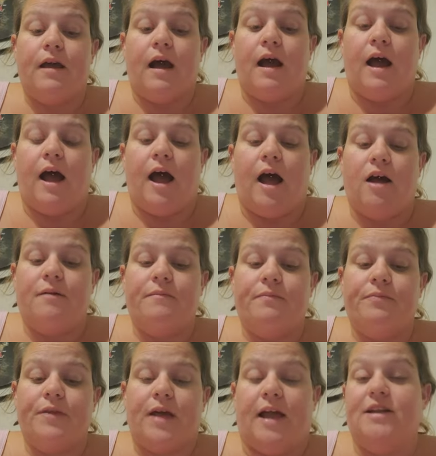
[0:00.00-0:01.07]

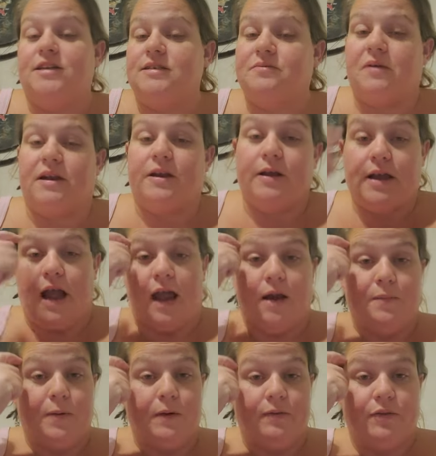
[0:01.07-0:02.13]
um, I just wanted to kind
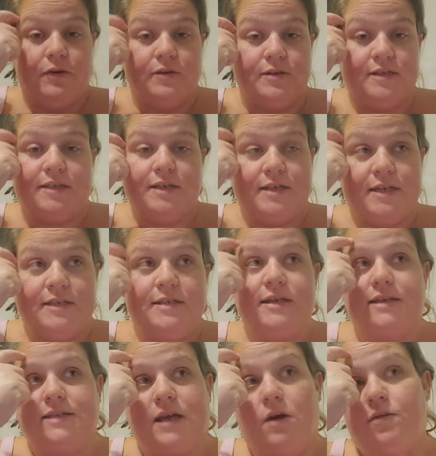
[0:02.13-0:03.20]
of put those
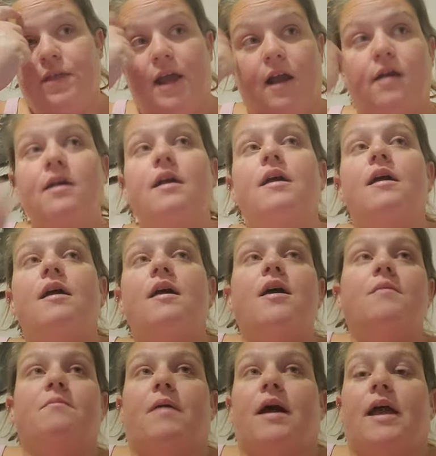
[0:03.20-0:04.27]
statistics out there.
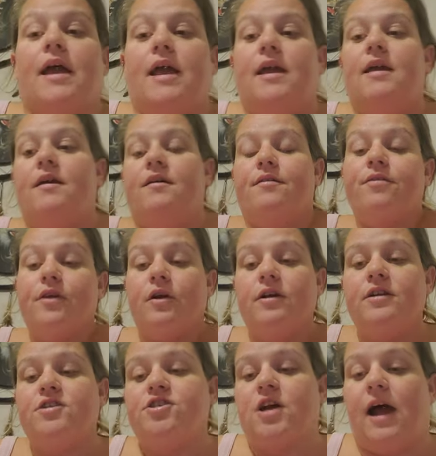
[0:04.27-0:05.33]
My
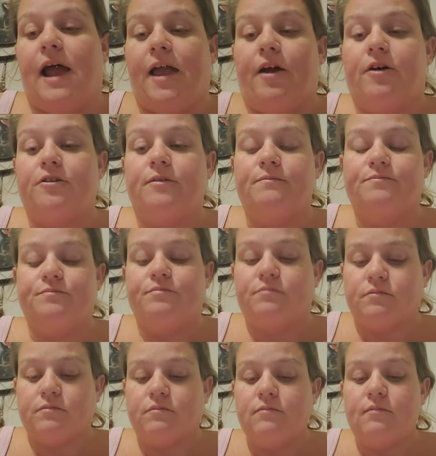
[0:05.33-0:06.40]
third child,
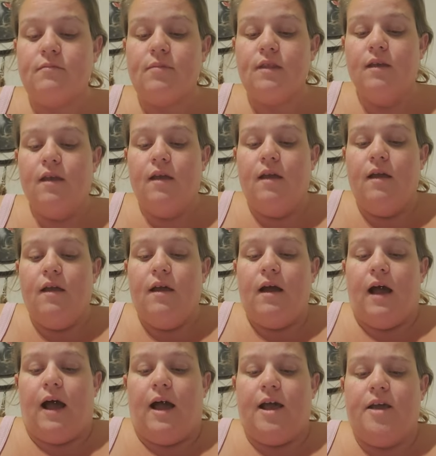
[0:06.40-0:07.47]

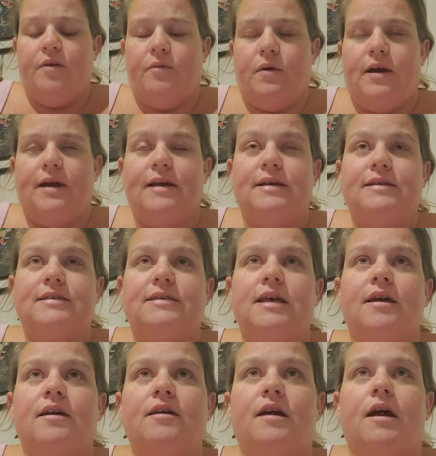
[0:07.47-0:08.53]
I was
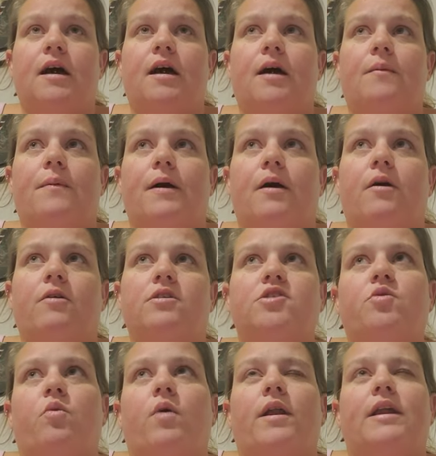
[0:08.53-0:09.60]
about
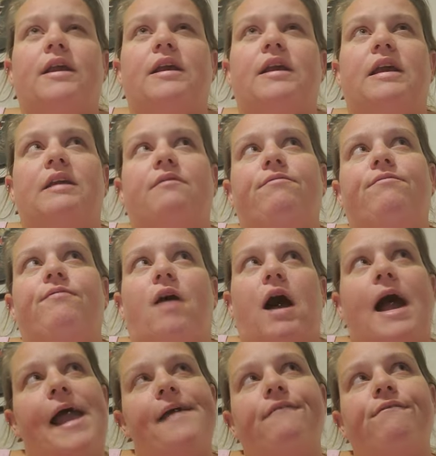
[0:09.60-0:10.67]

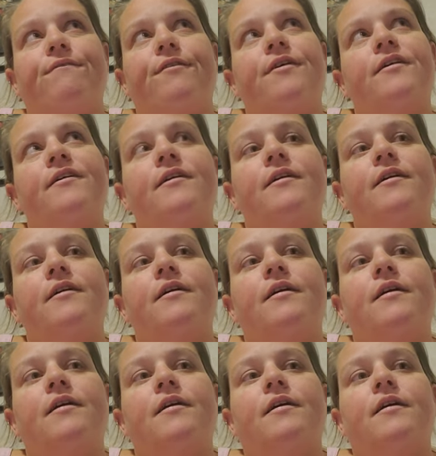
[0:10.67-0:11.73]
25,
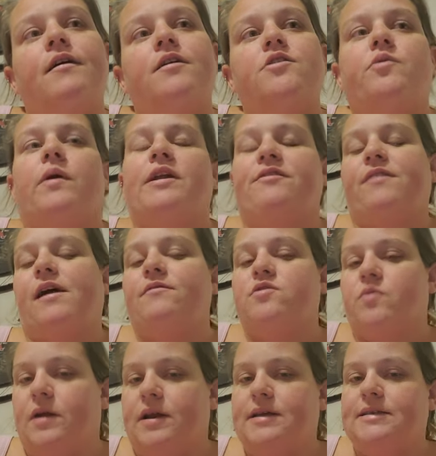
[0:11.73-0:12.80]
25,
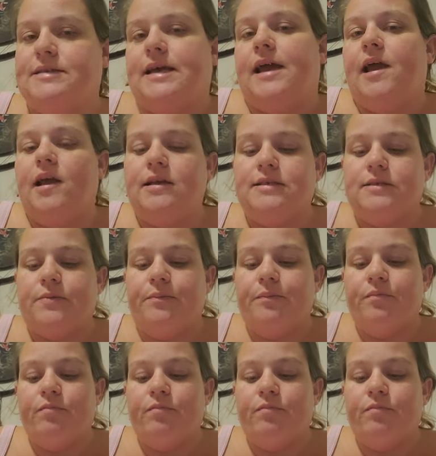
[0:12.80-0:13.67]
26.